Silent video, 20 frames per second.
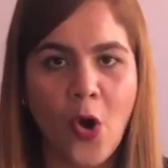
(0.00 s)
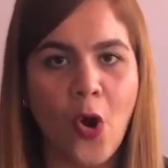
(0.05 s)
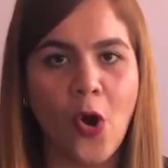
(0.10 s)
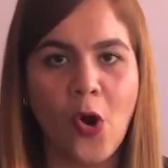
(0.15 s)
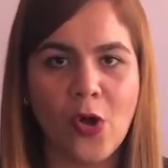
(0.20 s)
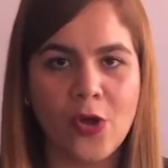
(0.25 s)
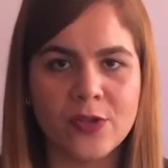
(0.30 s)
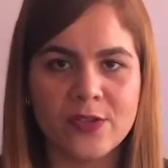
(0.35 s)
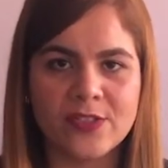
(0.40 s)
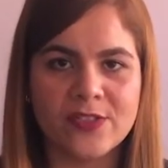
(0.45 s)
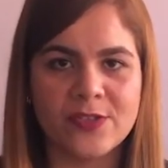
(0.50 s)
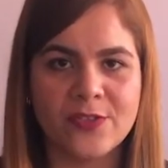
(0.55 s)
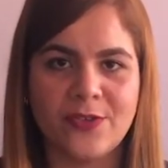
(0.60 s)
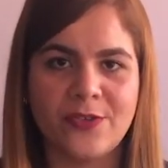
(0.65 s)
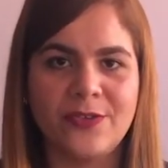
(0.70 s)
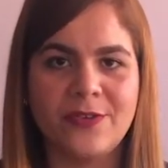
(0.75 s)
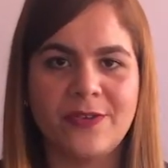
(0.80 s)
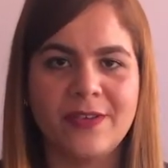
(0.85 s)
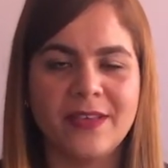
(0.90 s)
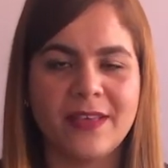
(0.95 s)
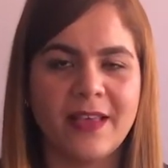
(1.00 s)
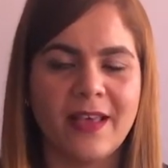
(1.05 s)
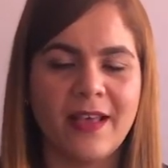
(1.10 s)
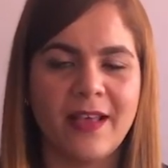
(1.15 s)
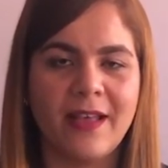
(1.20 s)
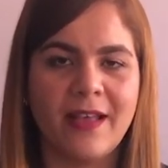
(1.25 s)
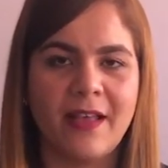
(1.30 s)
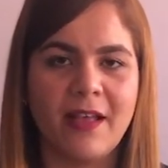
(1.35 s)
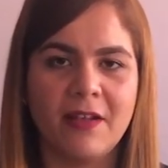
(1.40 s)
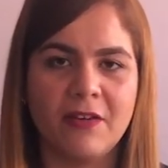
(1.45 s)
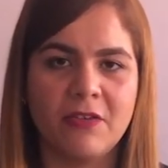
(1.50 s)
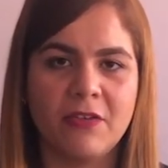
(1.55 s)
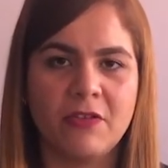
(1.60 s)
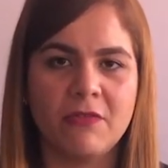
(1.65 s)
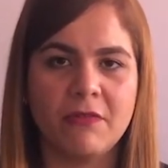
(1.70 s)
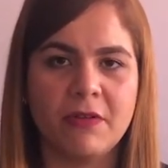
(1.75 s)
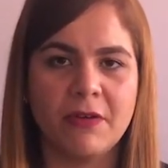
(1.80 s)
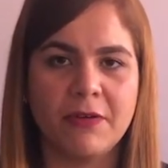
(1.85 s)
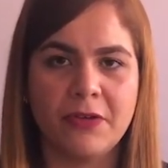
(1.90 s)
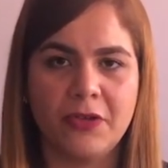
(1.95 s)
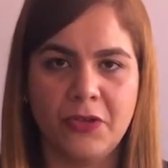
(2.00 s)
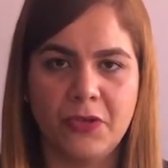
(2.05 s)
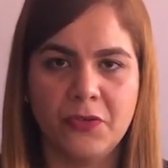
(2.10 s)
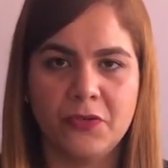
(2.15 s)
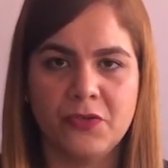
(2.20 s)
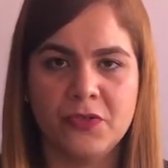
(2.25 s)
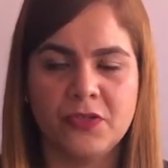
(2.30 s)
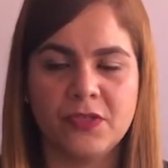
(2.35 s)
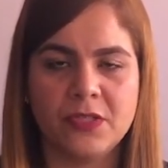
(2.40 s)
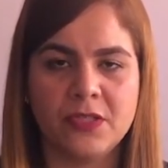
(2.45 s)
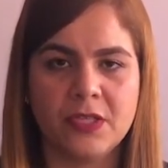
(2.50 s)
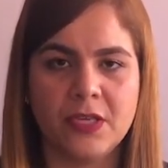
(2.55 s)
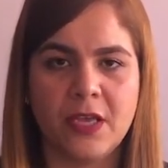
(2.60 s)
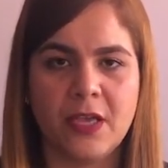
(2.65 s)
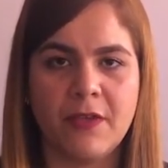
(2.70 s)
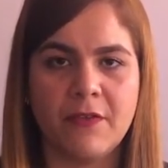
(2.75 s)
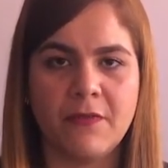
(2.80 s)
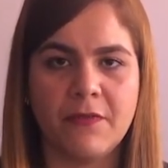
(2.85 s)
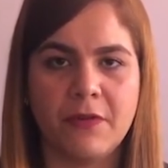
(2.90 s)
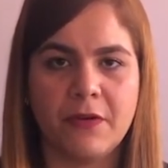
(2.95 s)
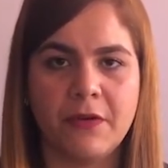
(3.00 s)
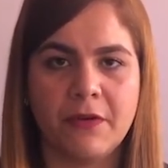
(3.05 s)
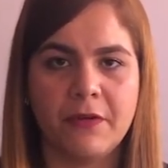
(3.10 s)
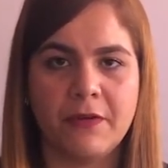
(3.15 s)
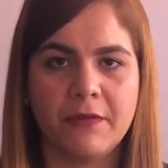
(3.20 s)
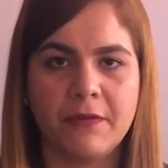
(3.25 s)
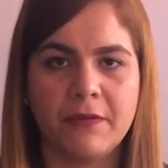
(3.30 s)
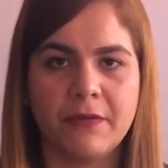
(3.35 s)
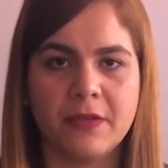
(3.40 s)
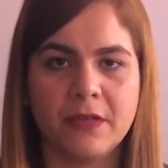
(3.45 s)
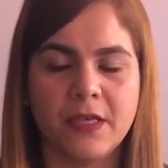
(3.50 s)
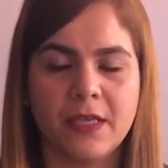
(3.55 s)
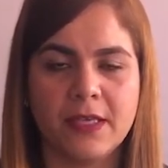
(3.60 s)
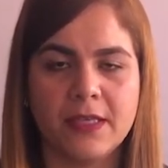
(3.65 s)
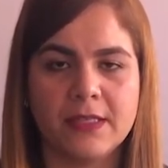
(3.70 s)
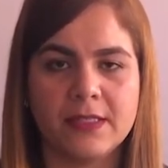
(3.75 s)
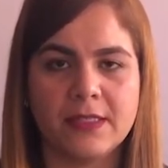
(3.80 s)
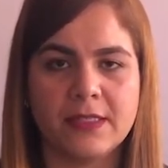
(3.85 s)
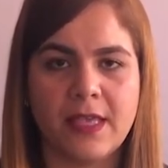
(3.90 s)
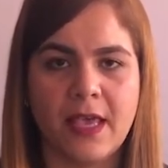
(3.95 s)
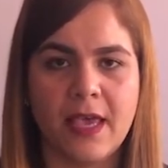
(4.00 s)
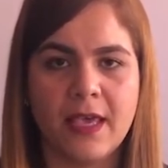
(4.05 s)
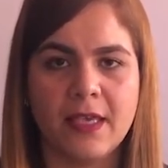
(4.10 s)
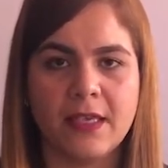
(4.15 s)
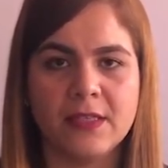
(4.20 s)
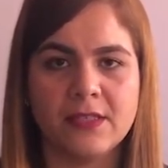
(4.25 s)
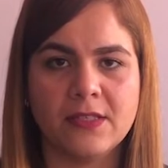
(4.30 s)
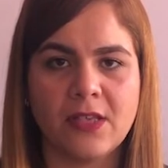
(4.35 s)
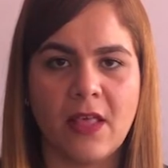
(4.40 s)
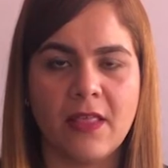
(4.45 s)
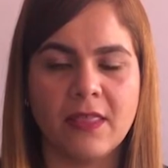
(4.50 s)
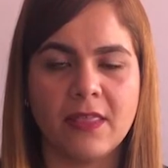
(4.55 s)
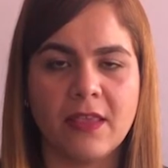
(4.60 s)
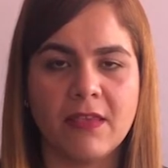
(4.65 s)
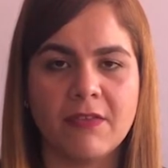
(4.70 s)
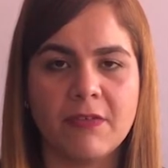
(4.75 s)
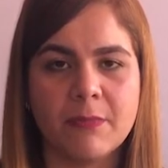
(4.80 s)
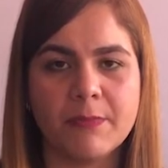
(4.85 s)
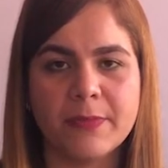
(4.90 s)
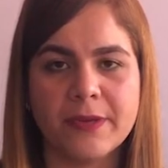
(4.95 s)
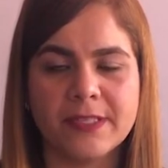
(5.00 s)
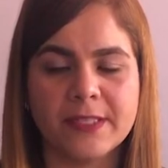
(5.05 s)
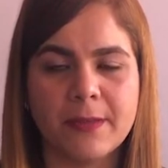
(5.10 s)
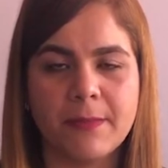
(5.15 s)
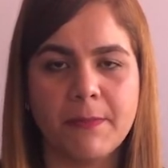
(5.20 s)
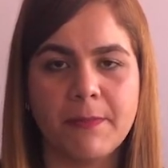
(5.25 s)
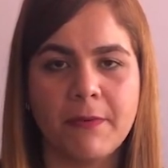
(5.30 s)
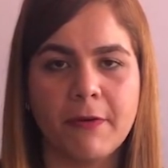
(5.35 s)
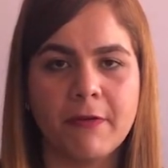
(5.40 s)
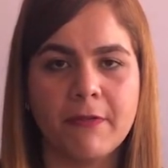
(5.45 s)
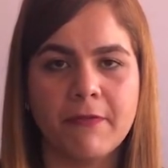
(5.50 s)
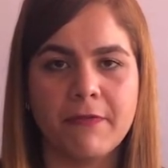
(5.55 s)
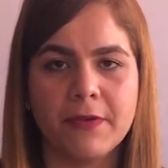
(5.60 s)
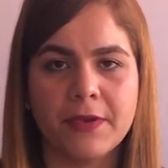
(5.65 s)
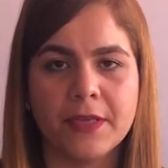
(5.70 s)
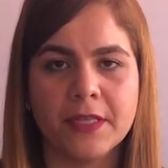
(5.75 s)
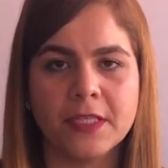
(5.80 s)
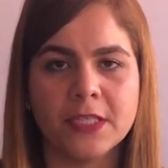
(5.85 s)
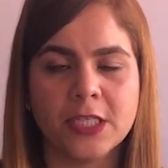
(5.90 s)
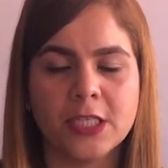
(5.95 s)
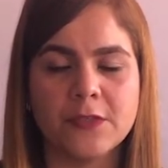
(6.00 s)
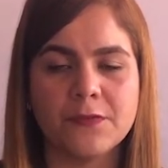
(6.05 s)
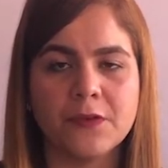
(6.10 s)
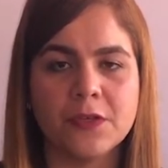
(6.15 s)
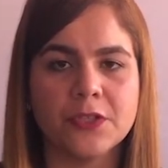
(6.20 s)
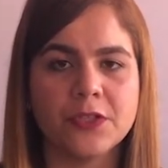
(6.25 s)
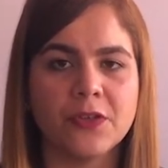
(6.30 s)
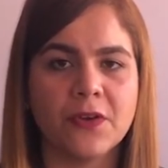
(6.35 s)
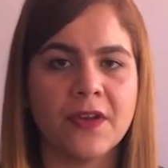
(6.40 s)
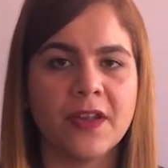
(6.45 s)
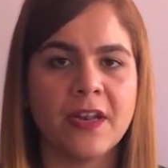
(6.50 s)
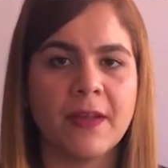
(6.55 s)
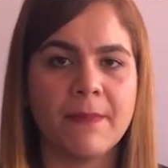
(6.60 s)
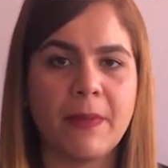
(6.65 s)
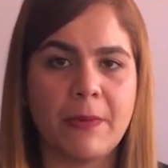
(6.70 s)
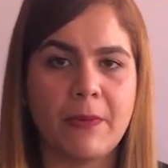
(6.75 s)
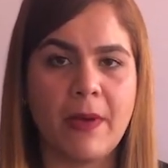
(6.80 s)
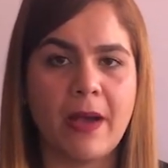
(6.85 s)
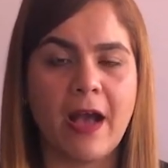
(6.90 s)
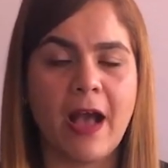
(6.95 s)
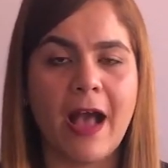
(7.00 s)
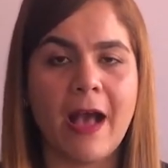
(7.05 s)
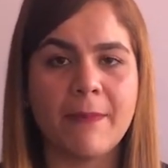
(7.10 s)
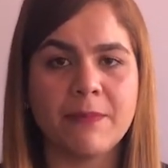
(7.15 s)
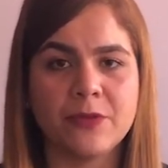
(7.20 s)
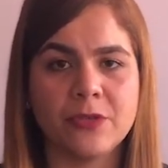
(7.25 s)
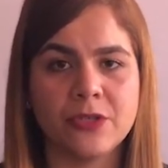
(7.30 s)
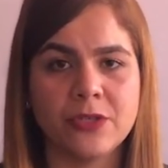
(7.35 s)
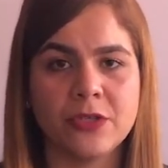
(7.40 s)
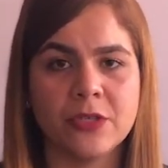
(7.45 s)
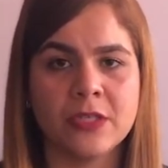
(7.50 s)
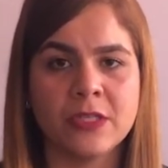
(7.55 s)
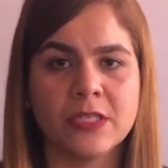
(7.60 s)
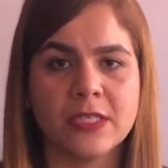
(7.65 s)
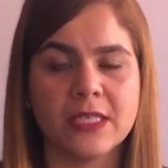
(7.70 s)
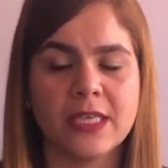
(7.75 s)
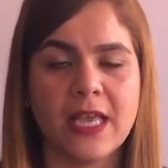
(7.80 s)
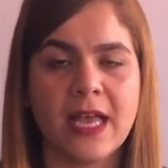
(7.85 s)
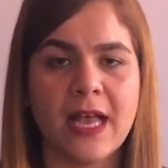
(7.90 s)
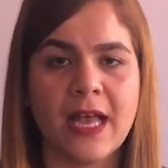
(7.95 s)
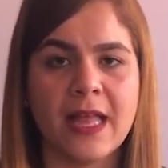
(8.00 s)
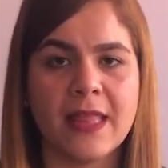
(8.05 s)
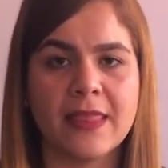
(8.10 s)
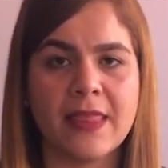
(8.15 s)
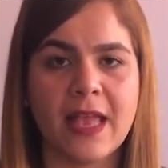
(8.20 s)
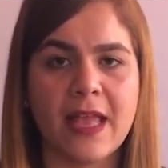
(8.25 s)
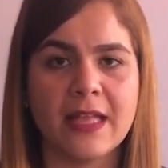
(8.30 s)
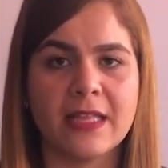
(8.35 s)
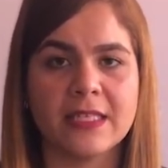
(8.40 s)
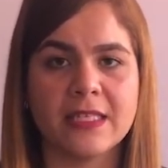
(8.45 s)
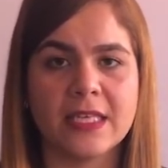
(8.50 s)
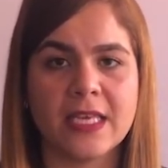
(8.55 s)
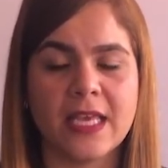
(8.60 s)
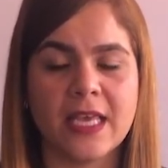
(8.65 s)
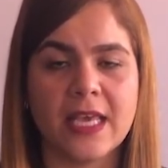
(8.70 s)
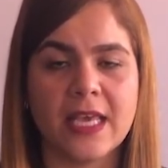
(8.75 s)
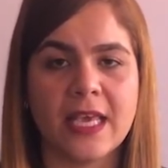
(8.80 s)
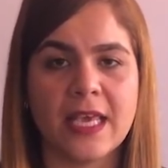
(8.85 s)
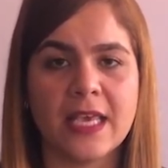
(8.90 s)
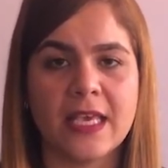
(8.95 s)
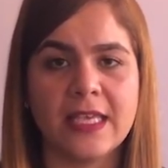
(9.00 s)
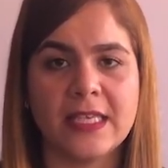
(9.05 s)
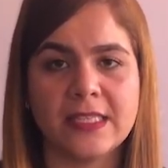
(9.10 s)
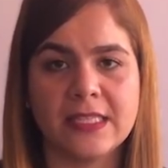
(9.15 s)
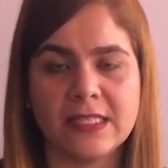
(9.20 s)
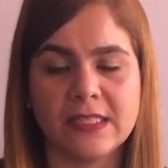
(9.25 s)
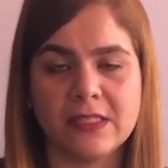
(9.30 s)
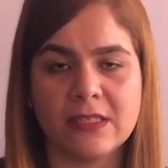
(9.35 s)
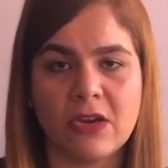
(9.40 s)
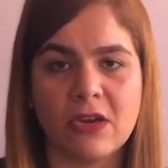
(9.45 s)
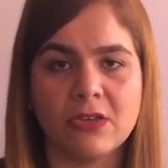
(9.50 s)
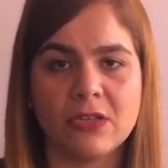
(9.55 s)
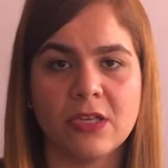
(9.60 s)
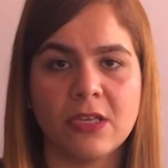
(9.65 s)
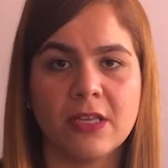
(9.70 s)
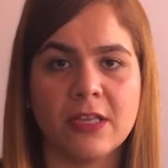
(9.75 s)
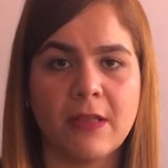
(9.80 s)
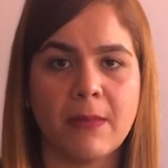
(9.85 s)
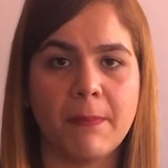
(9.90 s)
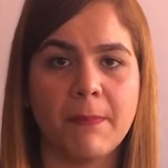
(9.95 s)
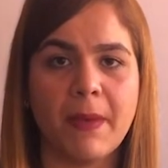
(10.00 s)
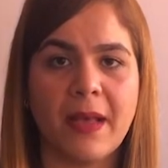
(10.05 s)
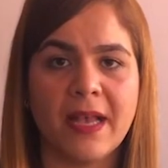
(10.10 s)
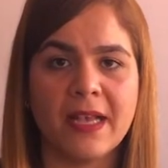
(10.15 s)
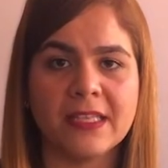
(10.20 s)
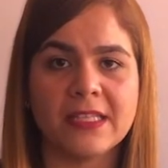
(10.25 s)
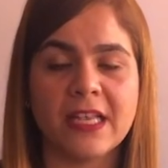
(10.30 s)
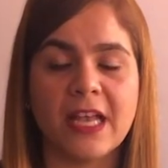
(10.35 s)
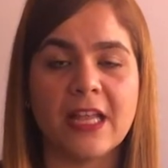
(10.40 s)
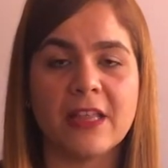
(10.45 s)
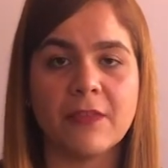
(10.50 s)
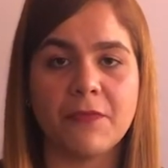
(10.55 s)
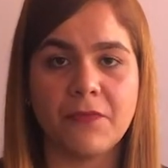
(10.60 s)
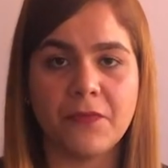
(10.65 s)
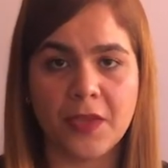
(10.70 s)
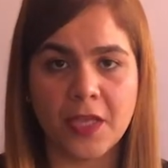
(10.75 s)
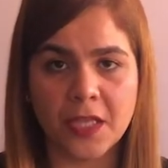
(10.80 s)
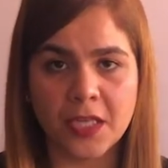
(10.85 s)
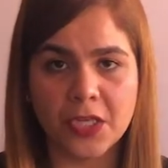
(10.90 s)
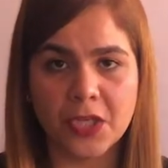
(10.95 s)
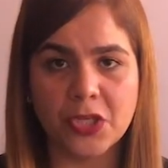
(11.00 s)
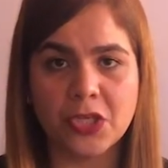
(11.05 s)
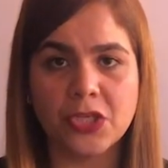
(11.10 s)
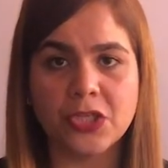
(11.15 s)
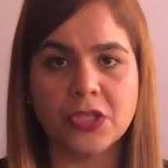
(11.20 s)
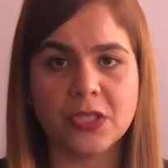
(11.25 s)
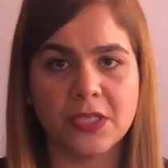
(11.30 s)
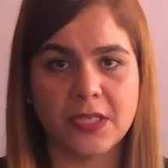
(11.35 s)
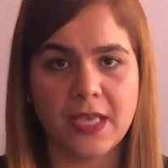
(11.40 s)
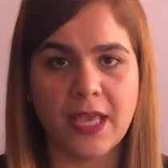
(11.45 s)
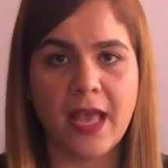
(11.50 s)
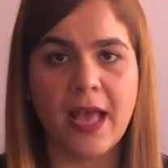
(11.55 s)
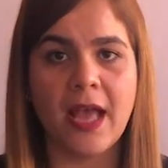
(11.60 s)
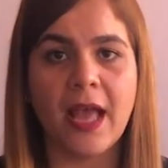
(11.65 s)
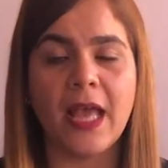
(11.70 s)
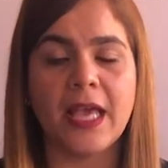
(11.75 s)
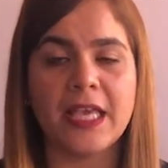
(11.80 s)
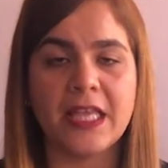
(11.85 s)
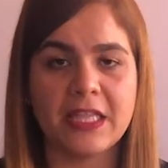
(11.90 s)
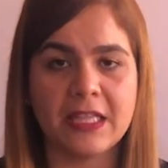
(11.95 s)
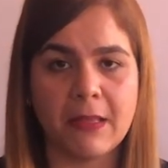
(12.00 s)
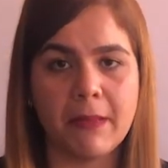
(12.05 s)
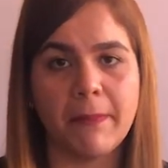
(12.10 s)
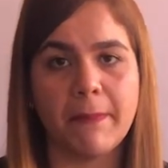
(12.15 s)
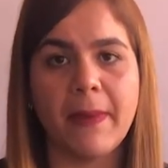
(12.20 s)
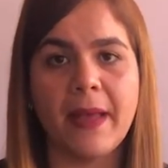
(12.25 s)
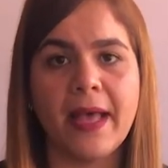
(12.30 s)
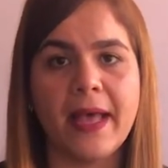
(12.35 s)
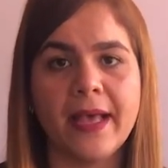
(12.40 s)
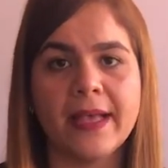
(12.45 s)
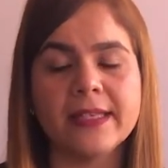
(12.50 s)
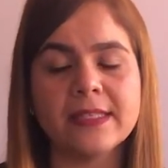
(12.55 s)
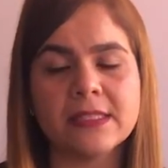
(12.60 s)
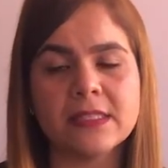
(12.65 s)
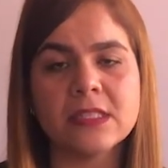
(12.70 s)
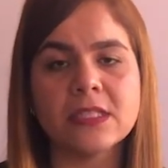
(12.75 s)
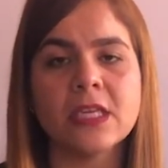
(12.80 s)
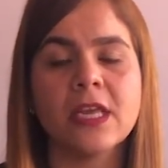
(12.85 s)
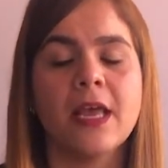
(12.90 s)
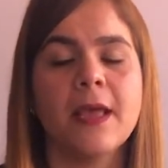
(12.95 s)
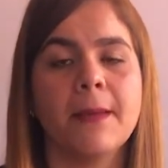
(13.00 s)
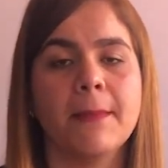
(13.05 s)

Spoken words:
Also, yeah, another use for saying something in present perfect is for talking about an action, yeah, that is starting in the past and finish, yeah, in the past,